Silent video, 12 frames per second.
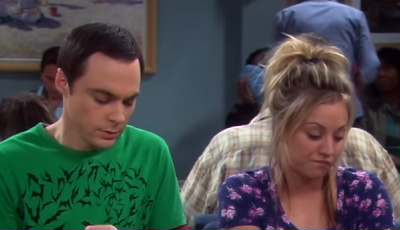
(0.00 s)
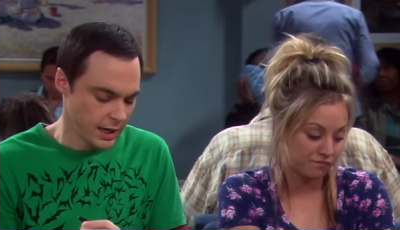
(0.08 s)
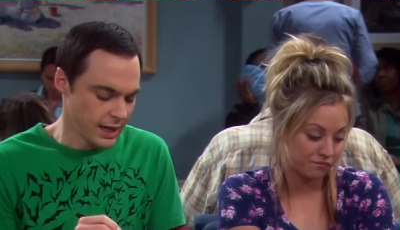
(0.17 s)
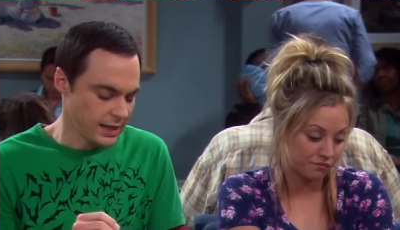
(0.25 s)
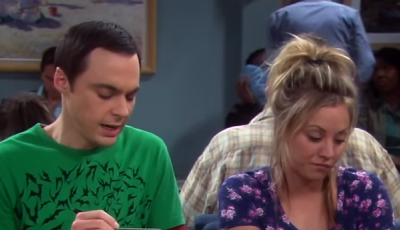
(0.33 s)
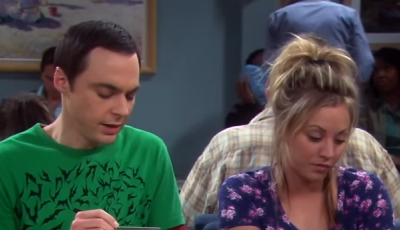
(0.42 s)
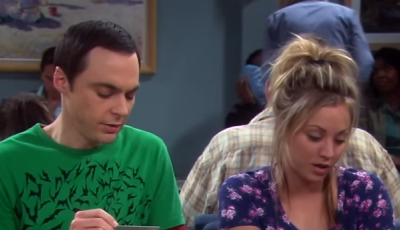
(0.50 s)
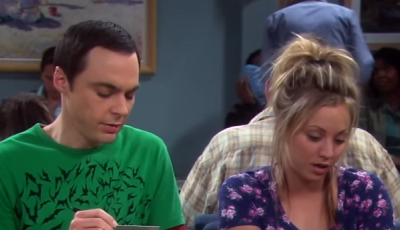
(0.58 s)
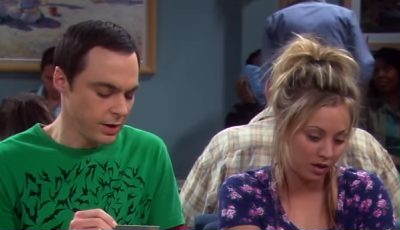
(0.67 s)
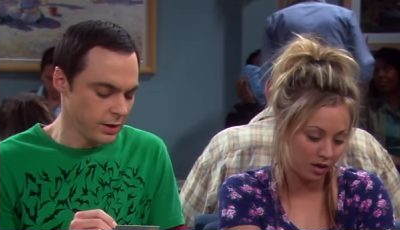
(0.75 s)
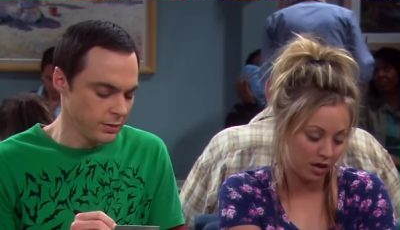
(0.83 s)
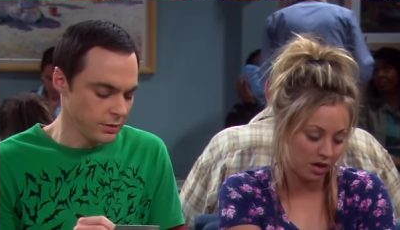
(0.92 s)
Speaker 1: Kidney
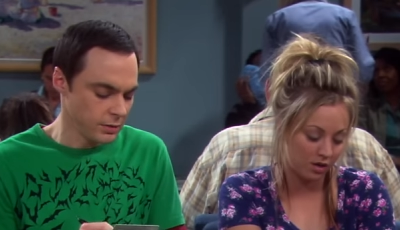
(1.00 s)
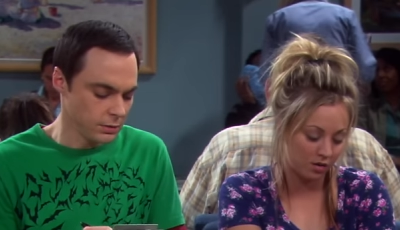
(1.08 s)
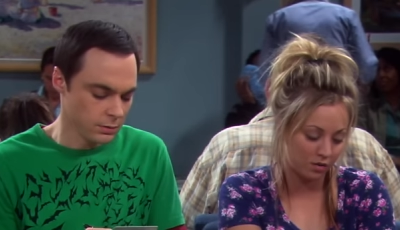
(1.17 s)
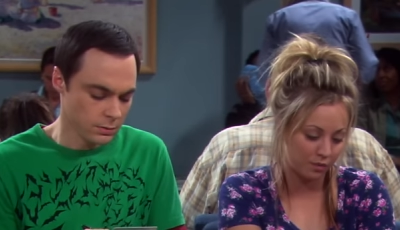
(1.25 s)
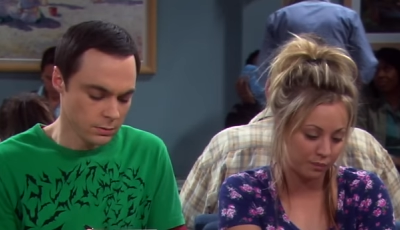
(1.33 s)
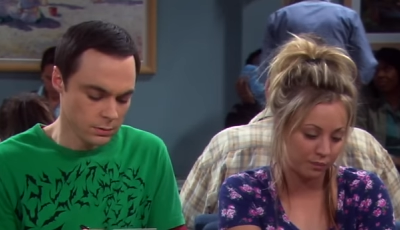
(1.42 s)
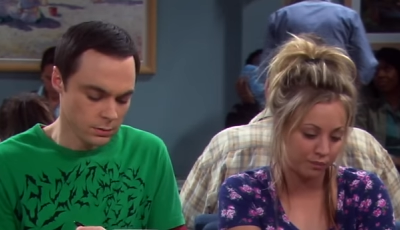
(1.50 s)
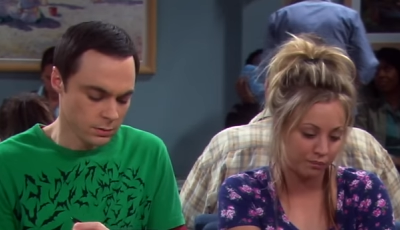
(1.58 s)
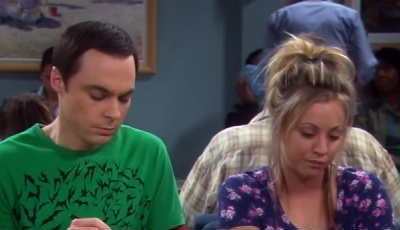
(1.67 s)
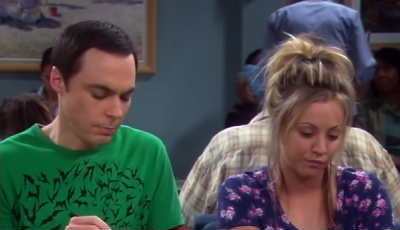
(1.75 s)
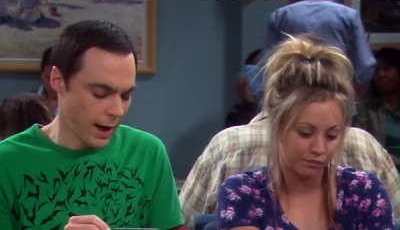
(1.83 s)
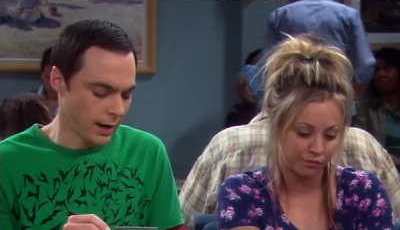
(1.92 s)
disease? No.
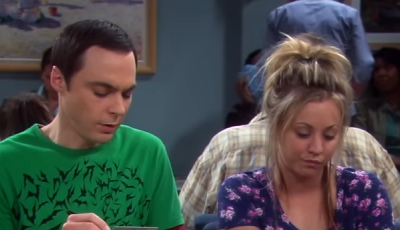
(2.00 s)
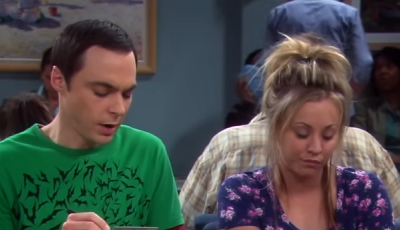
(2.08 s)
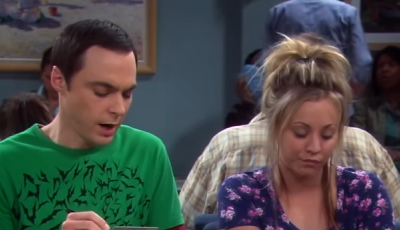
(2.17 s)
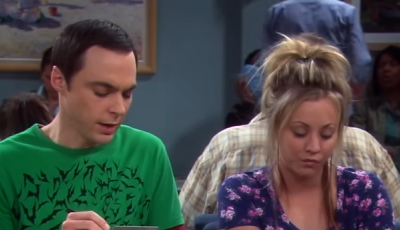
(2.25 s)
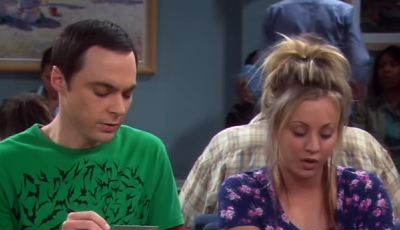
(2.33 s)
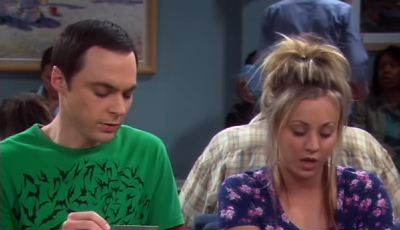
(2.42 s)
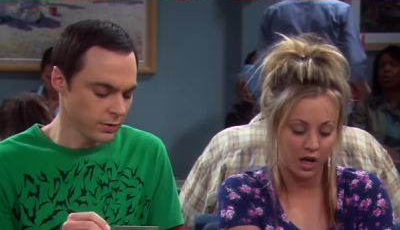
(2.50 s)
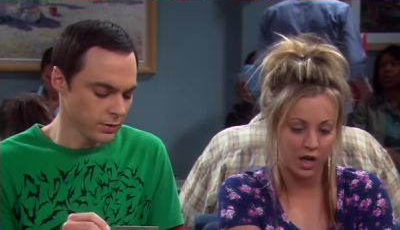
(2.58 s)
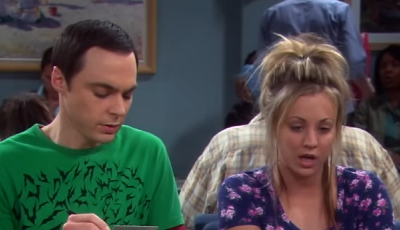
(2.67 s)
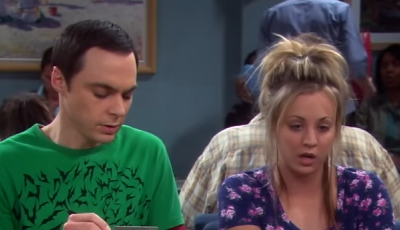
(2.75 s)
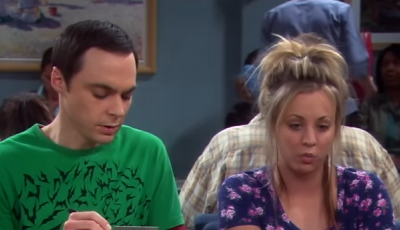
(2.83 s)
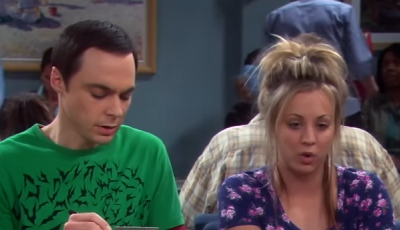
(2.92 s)
Migraines?
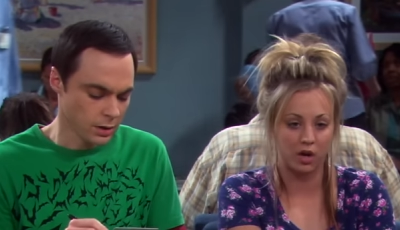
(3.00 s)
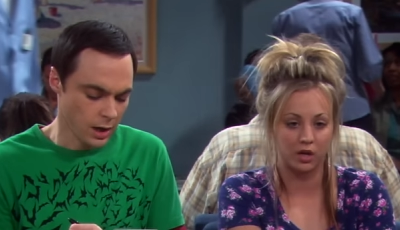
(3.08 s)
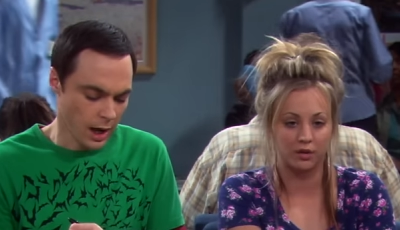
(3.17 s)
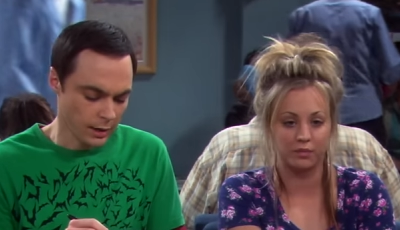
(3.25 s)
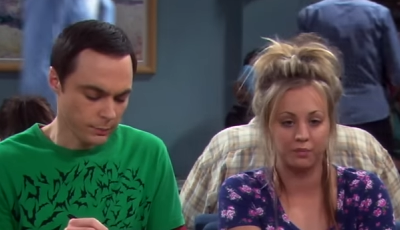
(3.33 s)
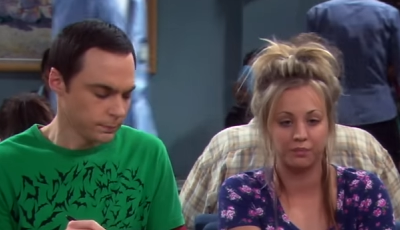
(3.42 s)
Getting one.